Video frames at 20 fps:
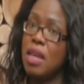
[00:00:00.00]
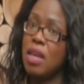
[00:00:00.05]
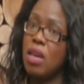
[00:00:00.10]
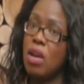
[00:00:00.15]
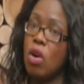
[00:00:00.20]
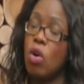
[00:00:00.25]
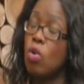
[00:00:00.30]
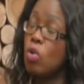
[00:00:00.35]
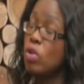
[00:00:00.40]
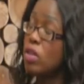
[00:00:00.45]

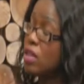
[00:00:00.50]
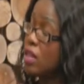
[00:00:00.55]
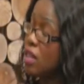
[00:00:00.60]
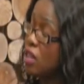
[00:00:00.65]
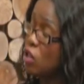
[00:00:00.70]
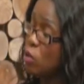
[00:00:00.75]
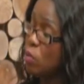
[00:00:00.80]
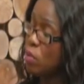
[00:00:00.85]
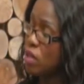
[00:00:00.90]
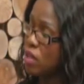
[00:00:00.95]
hold
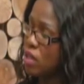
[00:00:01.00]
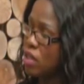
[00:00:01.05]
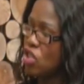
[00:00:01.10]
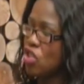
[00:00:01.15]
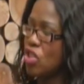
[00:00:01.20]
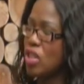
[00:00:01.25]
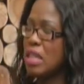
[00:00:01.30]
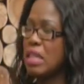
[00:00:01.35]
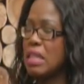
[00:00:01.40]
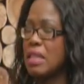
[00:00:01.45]
senior
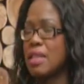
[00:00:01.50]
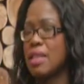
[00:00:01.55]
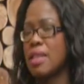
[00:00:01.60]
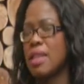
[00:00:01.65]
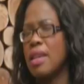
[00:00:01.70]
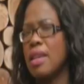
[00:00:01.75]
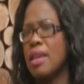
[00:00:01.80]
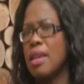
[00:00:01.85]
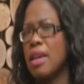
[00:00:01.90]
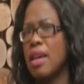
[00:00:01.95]
positions,
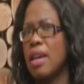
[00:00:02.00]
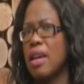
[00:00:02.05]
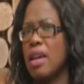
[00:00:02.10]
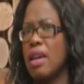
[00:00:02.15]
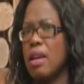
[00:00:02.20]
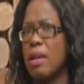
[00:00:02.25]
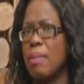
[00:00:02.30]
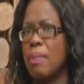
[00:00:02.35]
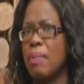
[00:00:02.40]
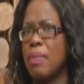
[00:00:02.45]

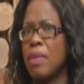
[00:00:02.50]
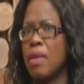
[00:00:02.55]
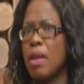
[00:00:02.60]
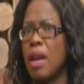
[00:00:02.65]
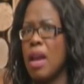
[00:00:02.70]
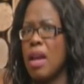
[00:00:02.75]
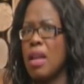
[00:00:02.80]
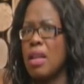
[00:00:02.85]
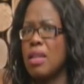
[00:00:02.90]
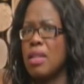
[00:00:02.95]

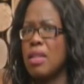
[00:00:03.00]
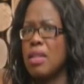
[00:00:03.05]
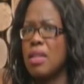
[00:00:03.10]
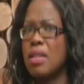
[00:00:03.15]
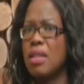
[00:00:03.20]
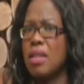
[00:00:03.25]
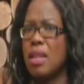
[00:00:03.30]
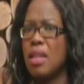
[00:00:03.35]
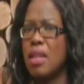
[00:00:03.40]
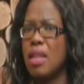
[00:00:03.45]
and
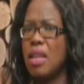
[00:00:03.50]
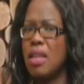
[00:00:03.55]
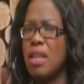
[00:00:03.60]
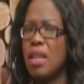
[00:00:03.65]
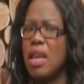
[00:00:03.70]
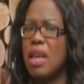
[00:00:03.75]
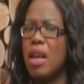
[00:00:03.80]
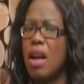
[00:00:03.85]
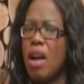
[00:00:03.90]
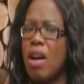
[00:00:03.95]

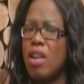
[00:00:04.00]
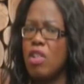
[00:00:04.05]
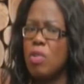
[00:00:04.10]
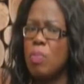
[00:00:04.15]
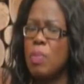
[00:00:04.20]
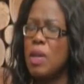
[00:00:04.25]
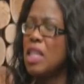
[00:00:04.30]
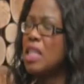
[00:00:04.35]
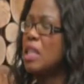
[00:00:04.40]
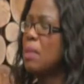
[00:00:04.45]
they can't
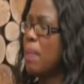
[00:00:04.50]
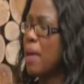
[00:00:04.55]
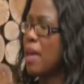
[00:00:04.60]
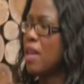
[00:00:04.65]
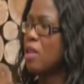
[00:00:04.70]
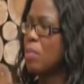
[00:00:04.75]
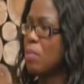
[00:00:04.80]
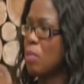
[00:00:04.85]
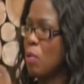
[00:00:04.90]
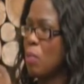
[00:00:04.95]
be
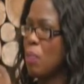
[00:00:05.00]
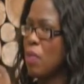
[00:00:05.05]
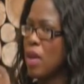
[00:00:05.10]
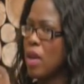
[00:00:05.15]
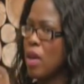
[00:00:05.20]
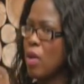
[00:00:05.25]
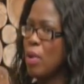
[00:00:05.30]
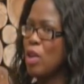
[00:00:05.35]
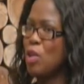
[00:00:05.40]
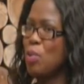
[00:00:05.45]
dependable,
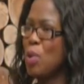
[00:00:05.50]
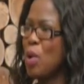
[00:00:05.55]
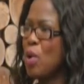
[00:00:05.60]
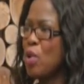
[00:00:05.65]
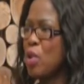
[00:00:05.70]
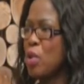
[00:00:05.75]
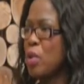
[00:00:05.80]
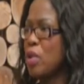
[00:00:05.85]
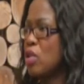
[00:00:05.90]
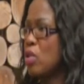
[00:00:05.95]
which we all
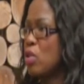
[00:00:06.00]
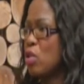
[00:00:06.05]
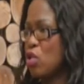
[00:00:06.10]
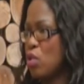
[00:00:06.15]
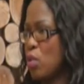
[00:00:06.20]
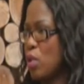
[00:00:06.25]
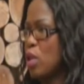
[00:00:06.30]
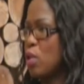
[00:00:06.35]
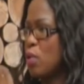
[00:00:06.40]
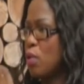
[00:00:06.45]
know is not
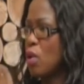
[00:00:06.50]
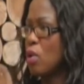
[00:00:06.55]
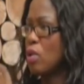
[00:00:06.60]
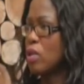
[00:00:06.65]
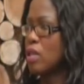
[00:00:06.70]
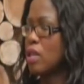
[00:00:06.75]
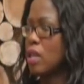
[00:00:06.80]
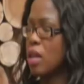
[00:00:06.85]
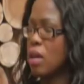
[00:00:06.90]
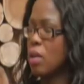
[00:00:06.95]
true. It's
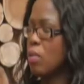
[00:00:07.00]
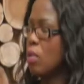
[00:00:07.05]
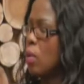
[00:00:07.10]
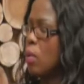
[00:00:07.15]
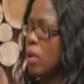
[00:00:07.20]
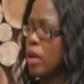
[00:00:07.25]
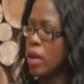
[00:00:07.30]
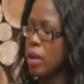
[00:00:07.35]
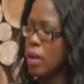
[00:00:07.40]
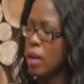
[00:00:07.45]
false.
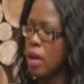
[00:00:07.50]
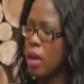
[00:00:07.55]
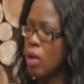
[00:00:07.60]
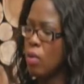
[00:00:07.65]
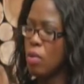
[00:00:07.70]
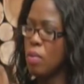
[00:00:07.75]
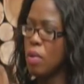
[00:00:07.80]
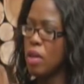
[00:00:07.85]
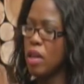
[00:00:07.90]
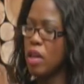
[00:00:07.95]
What a
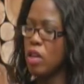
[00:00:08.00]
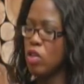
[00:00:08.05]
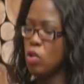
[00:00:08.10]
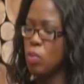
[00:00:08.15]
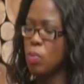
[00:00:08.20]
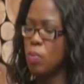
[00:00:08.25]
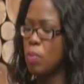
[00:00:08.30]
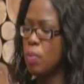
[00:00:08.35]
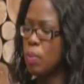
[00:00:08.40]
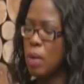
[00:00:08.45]
woman can do,
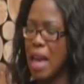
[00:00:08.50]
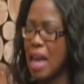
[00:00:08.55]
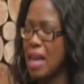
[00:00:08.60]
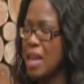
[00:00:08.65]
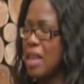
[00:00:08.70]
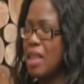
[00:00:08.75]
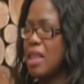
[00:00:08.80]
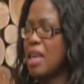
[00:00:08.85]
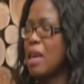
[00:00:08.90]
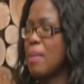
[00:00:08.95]

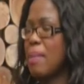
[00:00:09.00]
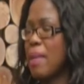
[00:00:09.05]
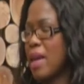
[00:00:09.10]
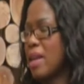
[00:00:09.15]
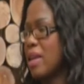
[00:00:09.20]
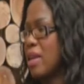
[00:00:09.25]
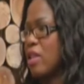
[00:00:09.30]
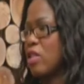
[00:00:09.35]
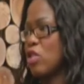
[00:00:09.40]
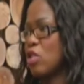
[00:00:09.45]
anything a
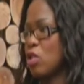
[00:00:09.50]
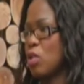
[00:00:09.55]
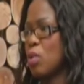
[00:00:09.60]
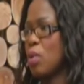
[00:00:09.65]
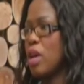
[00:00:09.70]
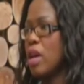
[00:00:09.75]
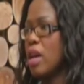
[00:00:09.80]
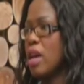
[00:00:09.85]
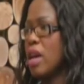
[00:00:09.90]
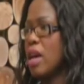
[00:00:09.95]
man can do,
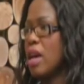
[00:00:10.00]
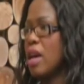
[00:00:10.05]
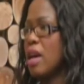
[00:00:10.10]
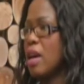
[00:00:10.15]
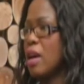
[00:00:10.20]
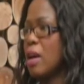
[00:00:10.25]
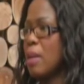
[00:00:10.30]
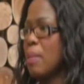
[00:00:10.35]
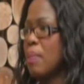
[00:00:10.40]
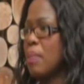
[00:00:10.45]

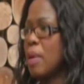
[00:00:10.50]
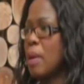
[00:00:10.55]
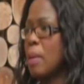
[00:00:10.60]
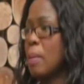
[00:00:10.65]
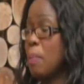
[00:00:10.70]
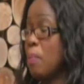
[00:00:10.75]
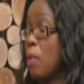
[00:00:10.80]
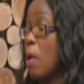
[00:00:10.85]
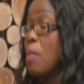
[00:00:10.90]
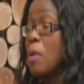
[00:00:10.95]

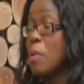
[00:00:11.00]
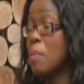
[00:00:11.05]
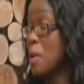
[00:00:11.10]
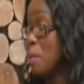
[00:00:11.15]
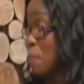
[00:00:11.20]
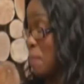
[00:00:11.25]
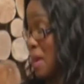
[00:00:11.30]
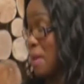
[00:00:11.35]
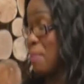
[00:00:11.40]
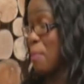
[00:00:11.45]

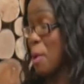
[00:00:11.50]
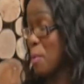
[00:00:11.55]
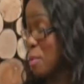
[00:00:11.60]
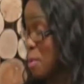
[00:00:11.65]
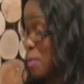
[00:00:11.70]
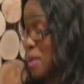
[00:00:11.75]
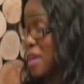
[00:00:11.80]
probably